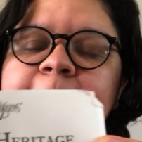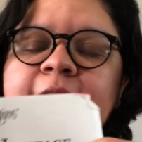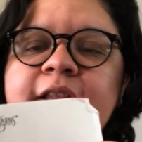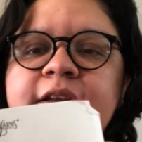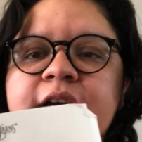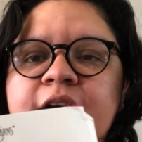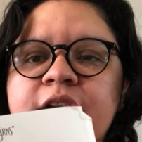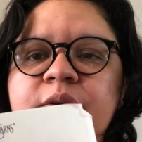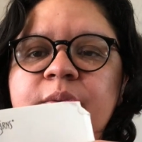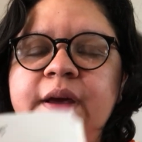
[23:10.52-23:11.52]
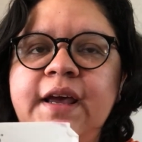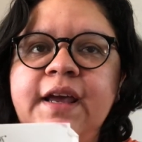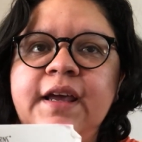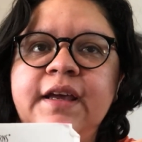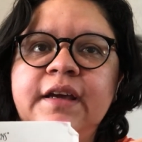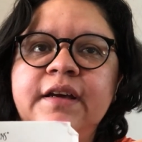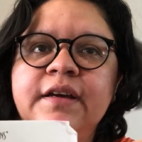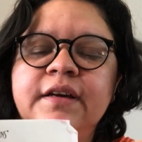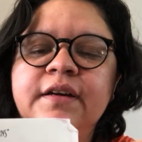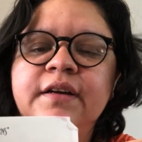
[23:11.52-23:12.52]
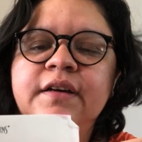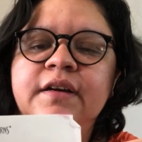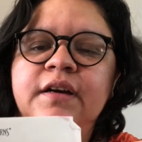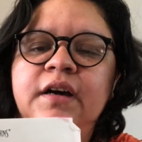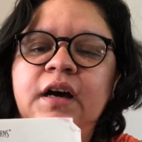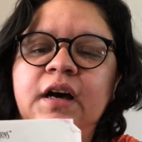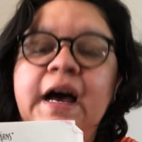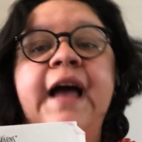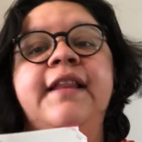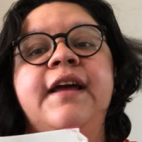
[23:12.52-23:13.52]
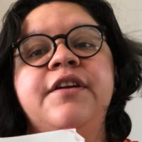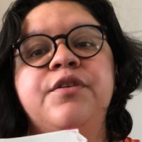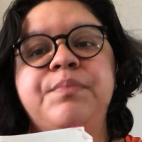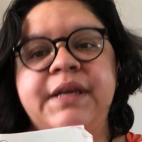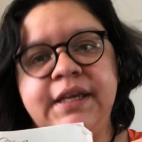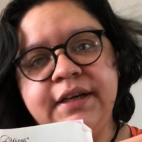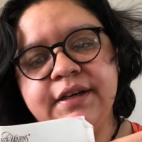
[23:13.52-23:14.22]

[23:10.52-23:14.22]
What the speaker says: in the colorway highlighter pink.